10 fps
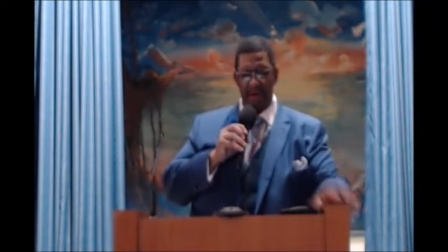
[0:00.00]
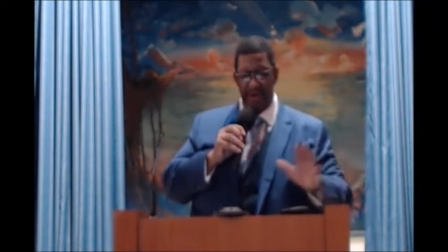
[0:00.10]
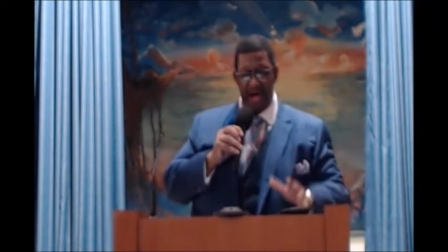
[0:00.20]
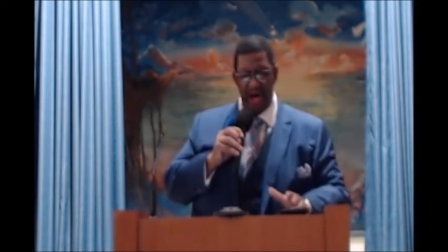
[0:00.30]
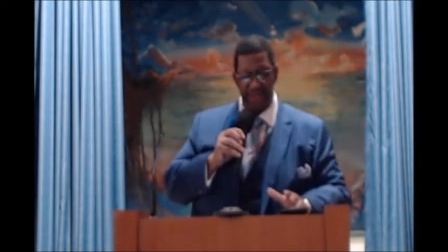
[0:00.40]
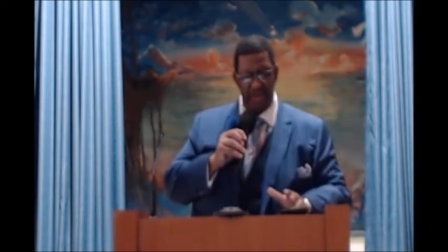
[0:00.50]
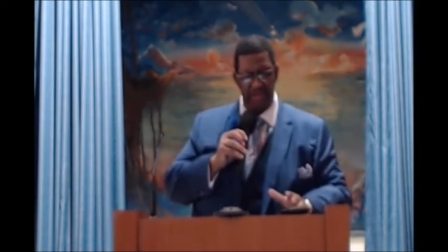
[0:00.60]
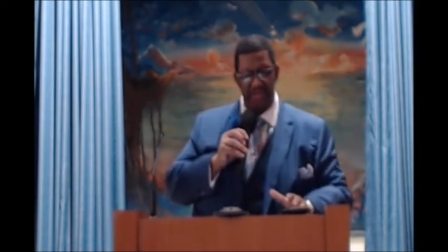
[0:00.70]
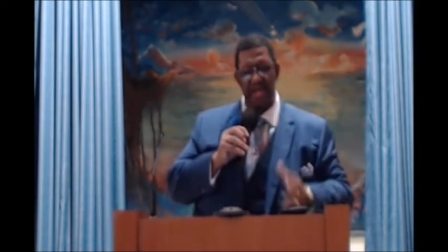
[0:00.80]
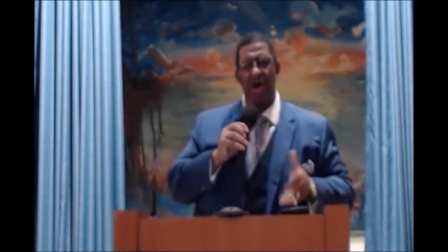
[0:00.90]
For
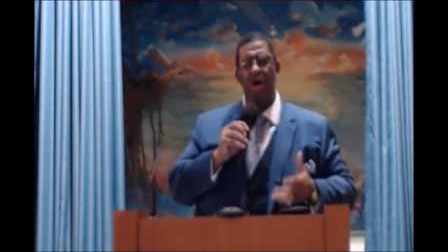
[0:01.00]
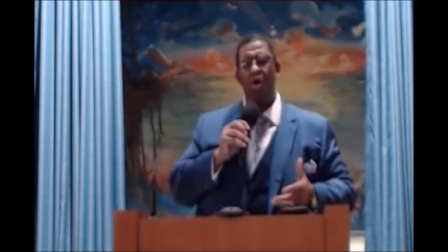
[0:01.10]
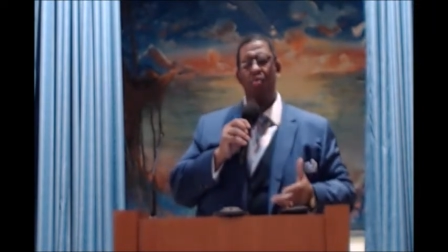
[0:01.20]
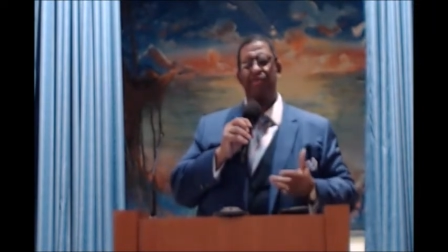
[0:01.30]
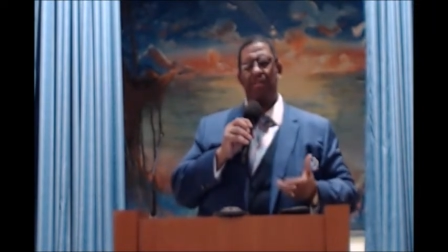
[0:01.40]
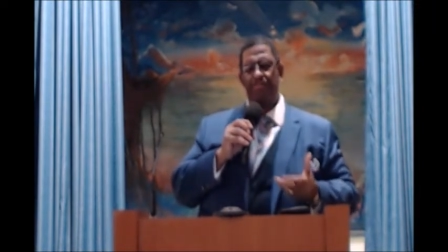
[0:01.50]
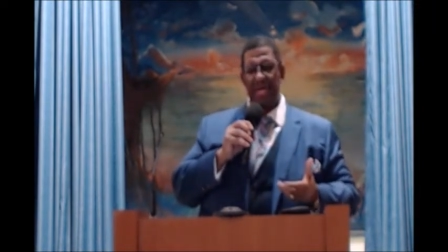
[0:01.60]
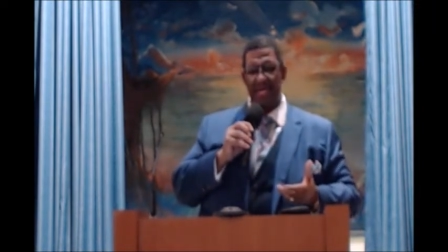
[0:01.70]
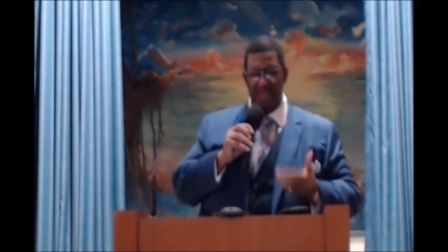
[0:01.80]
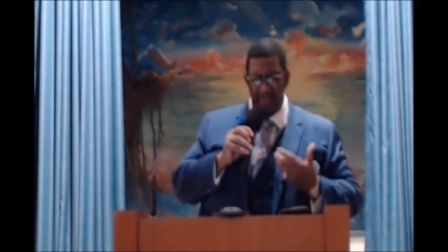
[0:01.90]
others, their homes are
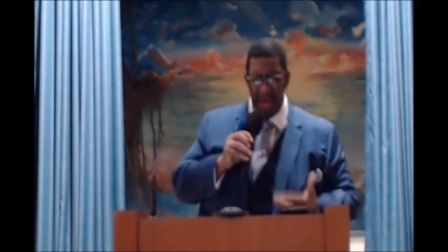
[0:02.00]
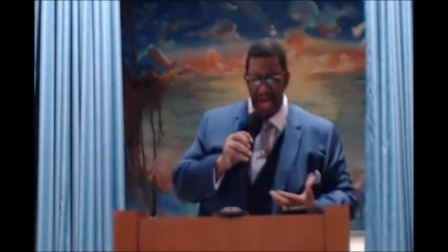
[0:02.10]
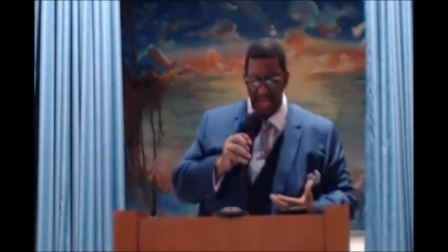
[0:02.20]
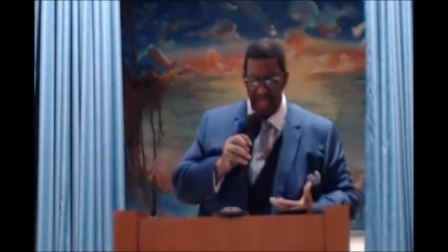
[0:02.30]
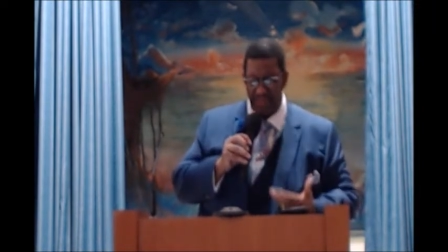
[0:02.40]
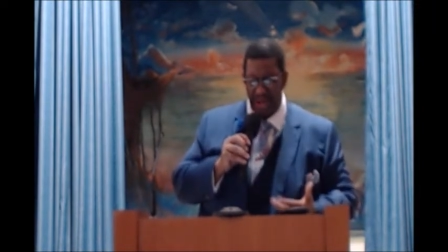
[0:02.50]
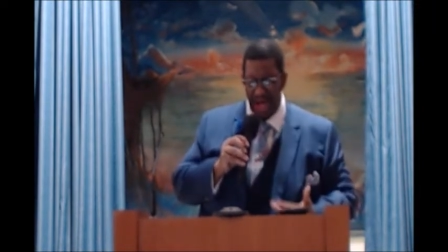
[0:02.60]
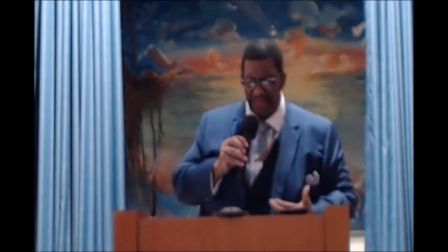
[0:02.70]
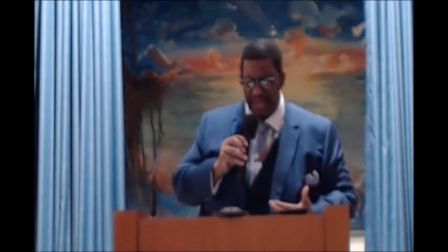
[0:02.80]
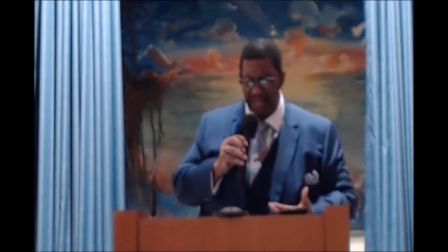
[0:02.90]
being demolished. For
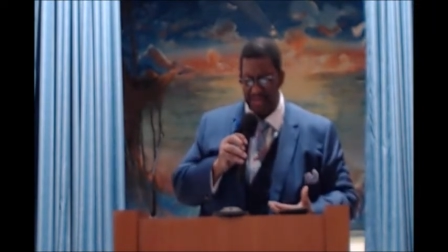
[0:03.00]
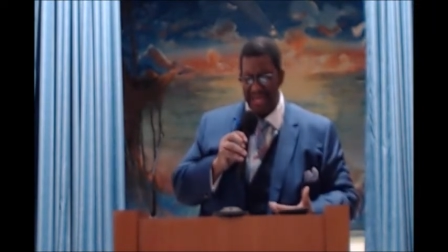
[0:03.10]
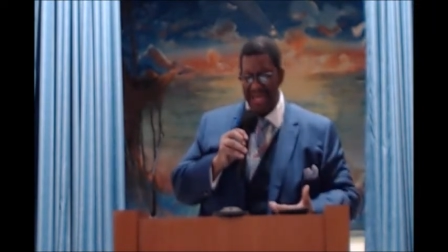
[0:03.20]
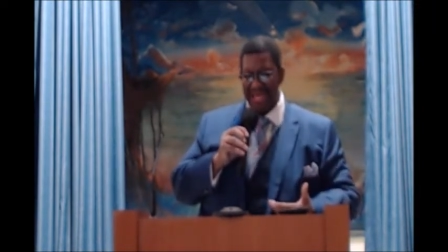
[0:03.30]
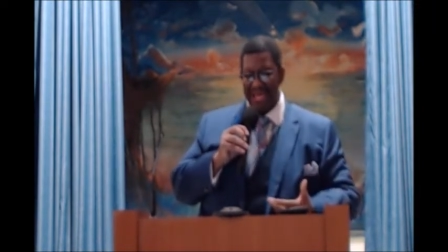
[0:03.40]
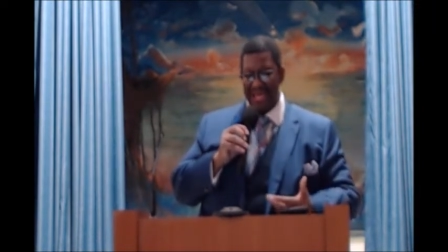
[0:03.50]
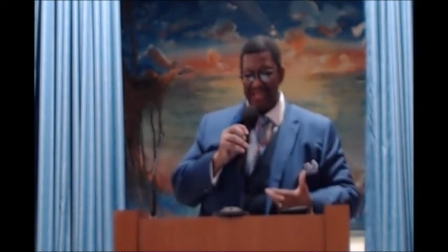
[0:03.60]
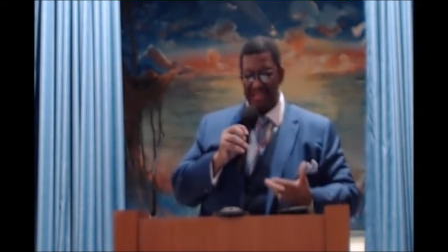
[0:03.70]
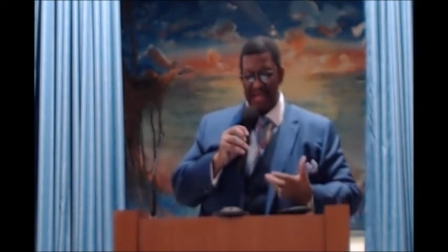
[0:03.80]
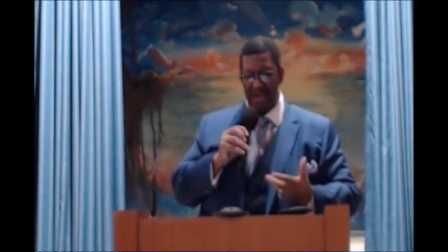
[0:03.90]
others, it
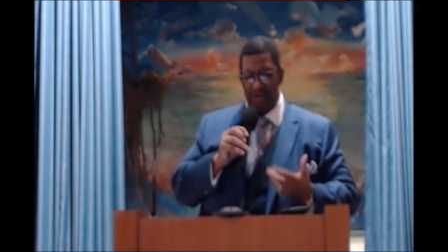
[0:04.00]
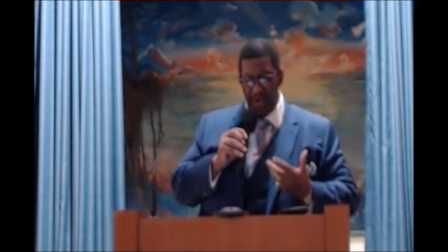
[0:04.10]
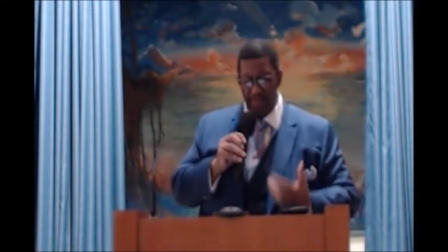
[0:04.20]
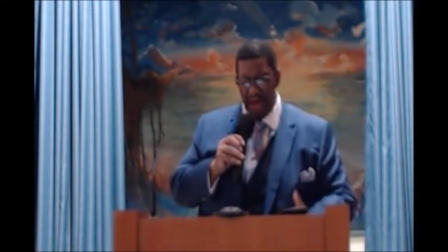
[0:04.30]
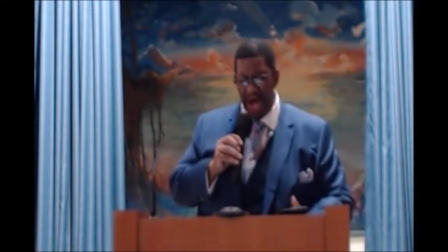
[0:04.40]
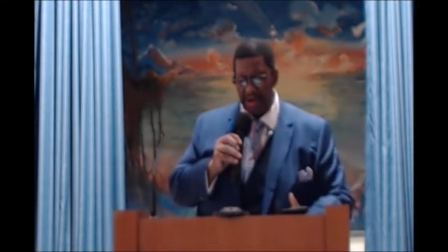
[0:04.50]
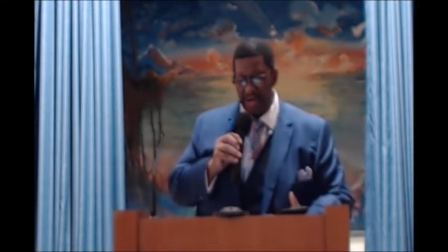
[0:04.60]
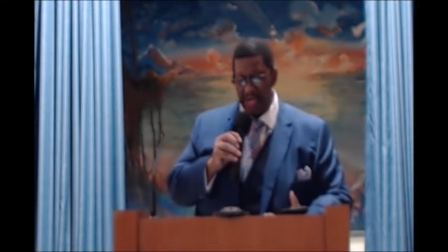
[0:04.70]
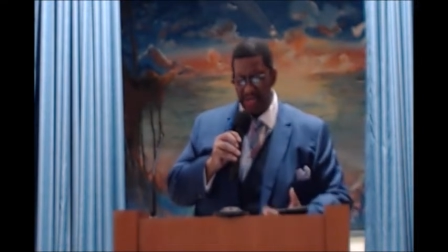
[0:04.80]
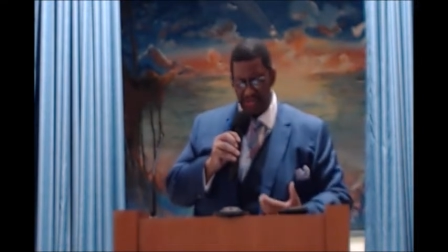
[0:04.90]
is in a
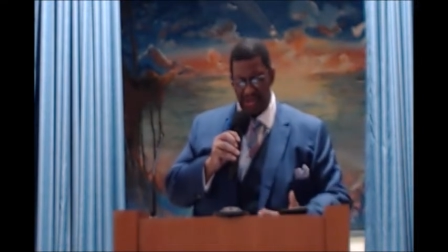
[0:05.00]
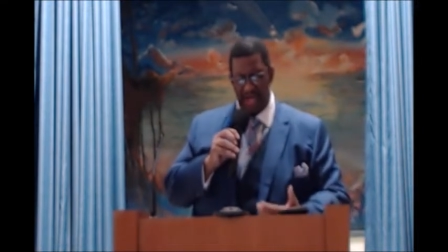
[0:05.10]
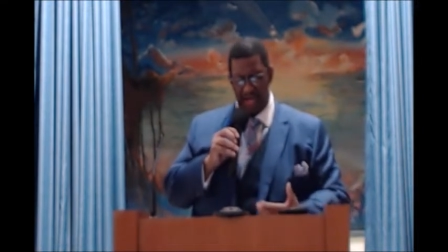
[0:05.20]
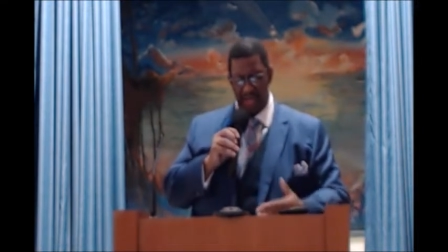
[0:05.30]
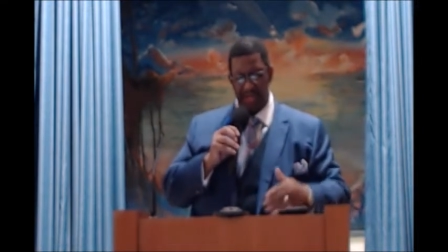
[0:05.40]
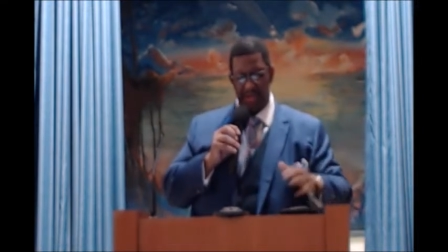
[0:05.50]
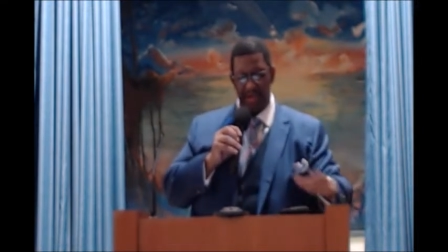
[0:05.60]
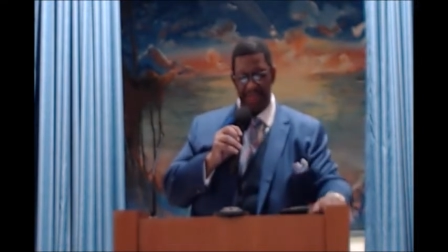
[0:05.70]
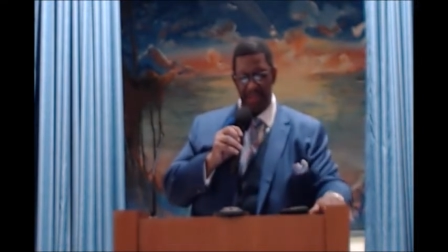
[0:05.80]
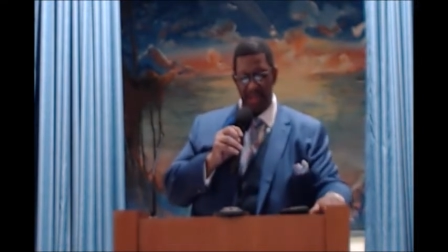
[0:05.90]
remodeling stage.
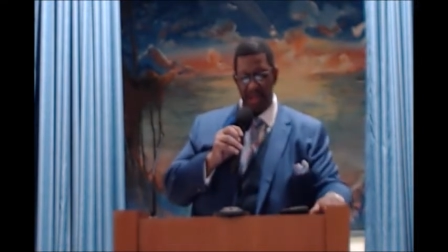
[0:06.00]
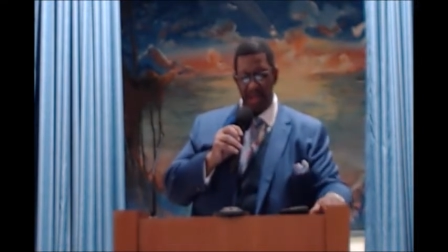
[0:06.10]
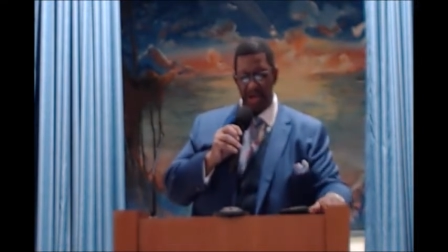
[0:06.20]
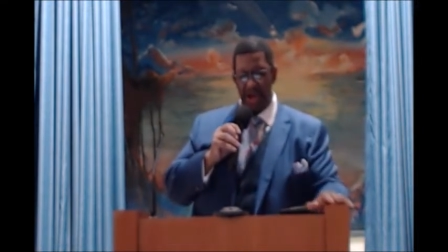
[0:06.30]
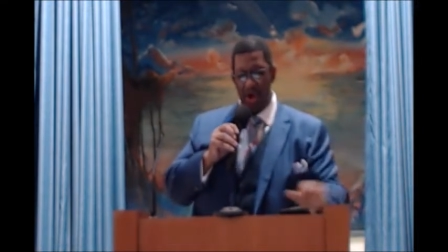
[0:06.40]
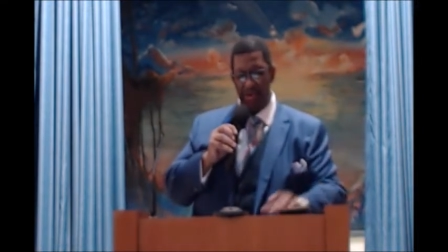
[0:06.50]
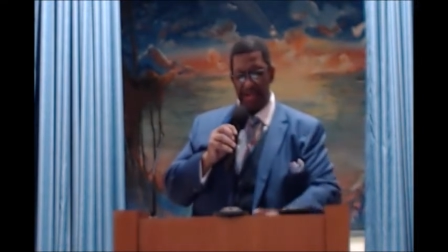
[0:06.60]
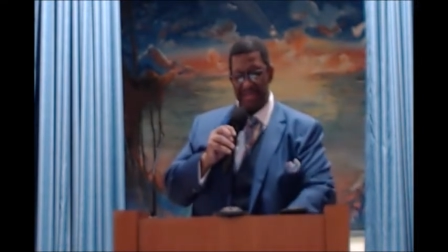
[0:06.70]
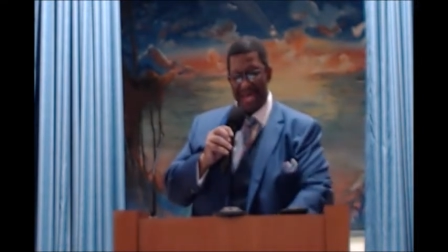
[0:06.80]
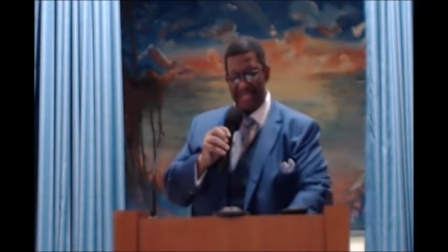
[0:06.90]

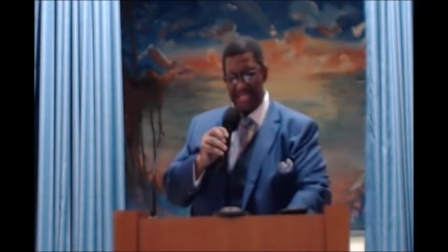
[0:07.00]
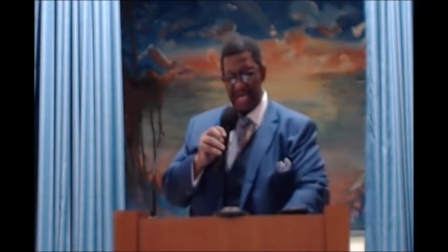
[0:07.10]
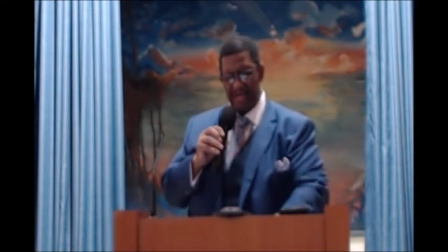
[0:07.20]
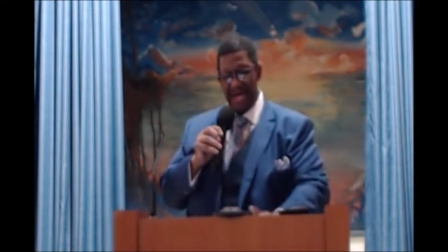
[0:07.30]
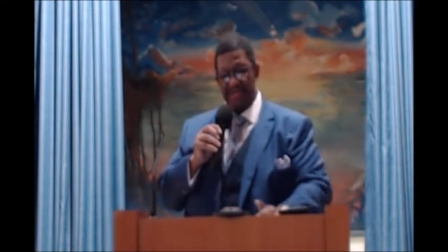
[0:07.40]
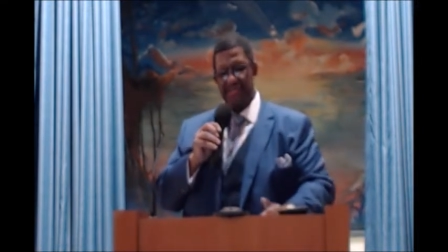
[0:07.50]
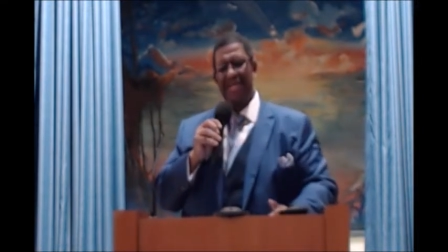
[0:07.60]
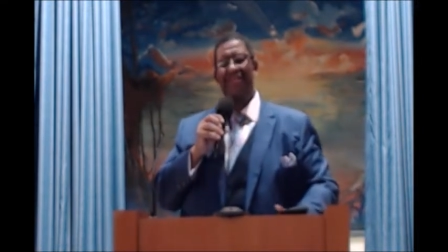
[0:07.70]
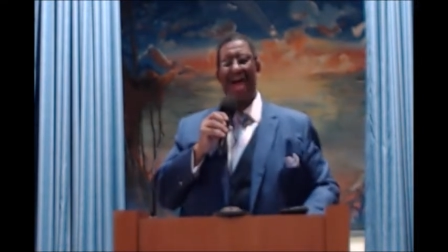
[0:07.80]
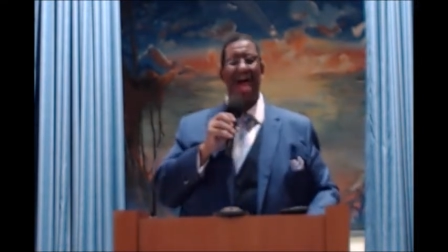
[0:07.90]
Notice, I did not
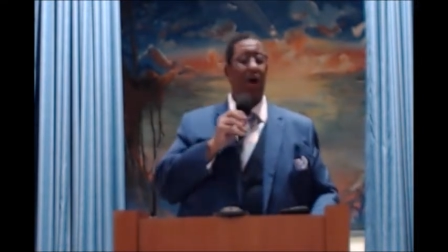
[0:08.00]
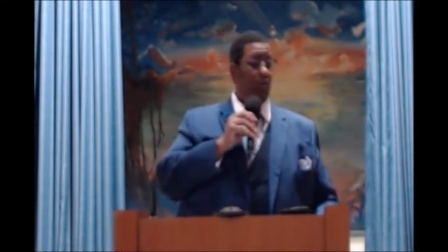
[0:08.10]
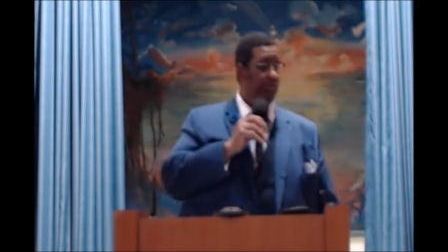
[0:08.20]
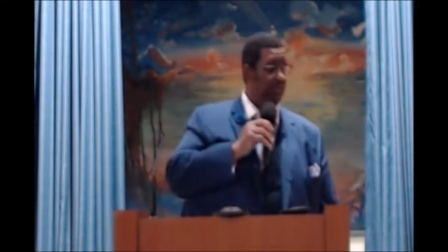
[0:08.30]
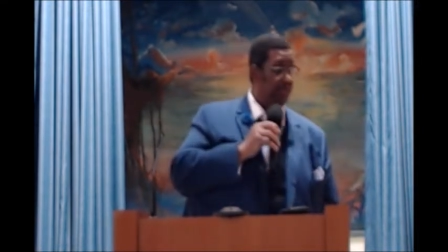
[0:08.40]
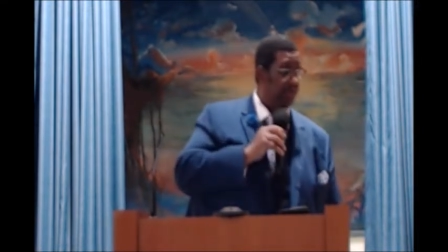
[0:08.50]
say the house.